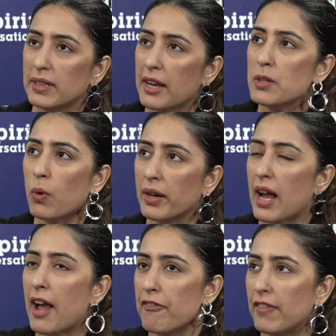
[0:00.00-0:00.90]
that is what
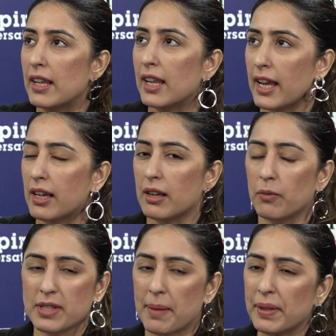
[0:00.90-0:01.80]
I feel like,
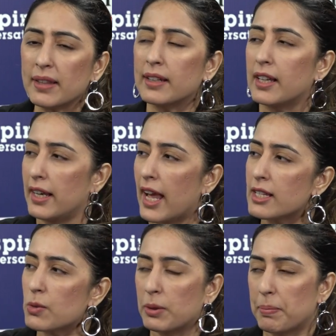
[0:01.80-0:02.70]
something that
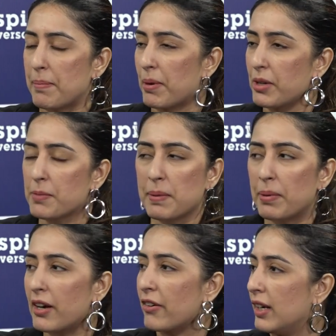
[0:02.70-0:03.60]
connects with people, because
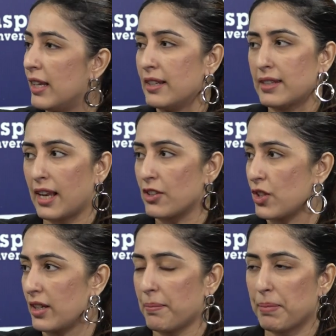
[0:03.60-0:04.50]
people are really
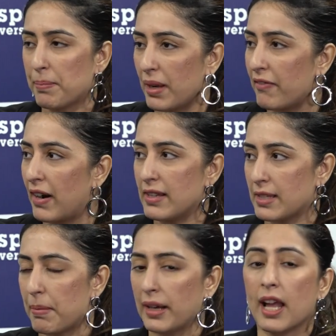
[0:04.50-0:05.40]
intelligent and people are very
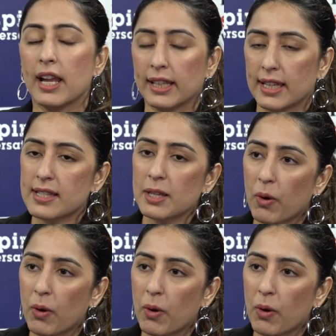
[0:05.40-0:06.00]
smart. Yes, they